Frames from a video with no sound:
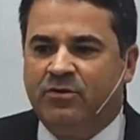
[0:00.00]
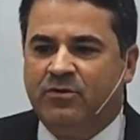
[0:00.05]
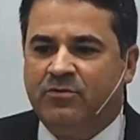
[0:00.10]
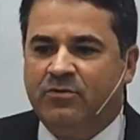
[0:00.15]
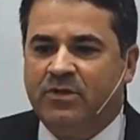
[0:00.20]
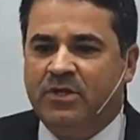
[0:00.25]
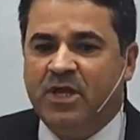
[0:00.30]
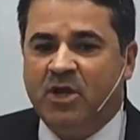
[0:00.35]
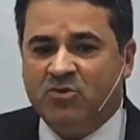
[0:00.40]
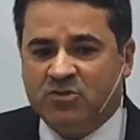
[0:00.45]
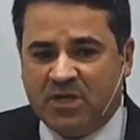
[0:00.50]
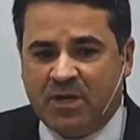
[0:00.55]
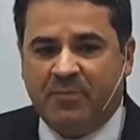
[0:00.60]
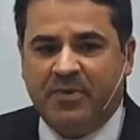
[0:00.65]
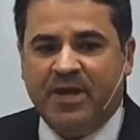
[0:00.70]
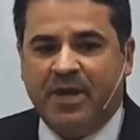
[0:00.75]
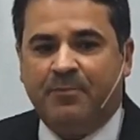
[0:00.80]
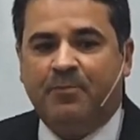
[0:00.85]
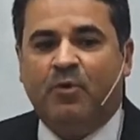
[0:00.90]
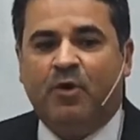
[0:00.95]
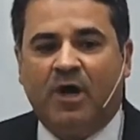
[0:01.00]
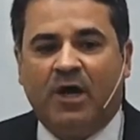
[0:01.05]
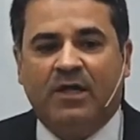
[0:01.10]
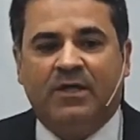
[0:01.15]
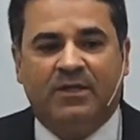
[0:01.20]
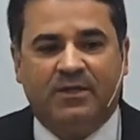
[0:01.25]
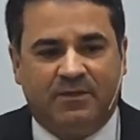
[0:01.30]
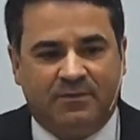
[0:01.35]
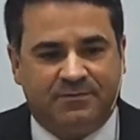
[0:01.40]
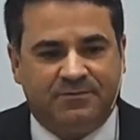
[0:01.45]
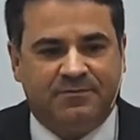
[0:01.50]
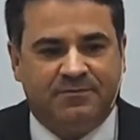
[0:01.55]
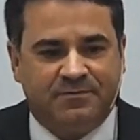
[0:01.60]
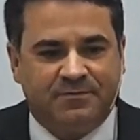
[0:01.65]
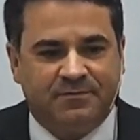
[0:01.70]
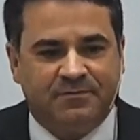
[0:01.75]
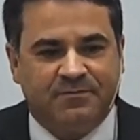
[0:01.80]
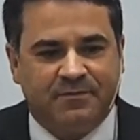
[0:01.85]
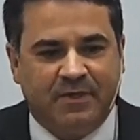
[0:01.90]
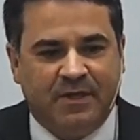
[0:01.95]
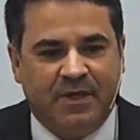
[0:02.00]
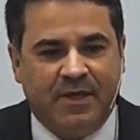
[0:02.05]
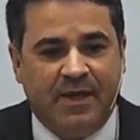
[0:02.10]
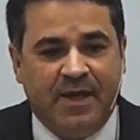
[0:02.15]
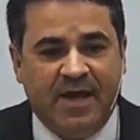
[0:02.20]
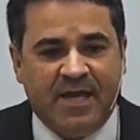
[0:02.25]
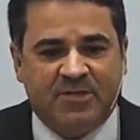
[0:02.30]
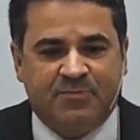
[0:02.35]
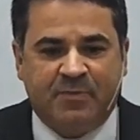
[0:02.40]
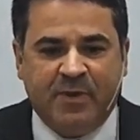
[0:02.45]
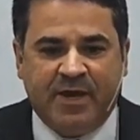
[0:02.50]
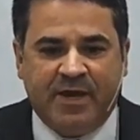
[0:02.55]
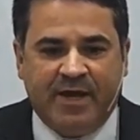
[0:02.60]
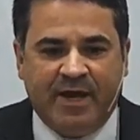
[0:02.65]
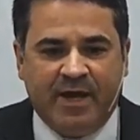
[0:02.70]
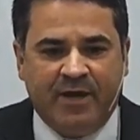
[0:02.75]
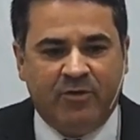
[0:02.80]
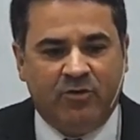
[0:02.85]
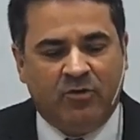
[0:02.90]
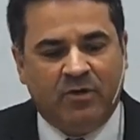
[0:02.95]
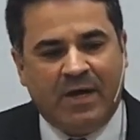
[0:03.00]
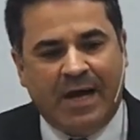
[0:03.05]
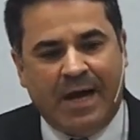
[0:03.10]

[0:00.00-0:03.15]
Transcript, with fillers: and waiting for the Lord to open the door,